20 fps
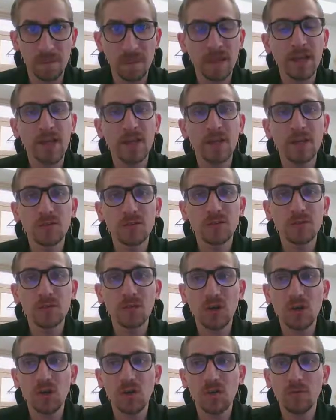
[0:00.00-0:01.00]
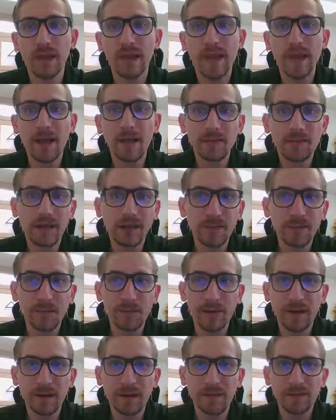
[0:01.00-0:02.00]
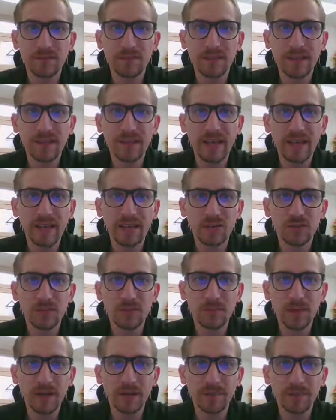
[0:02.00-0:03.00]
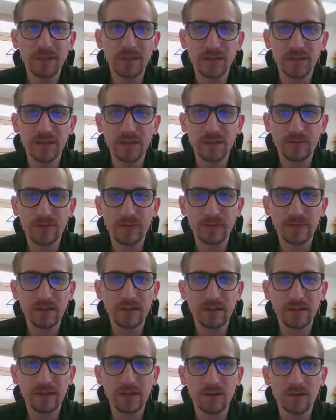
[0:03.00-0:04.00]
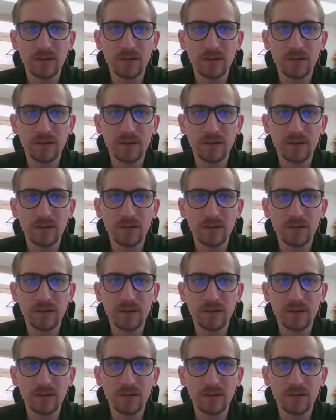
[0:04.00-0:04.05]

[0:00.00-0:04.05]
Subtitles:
So outside of repair sketch, you might be looking at this rectangle and go,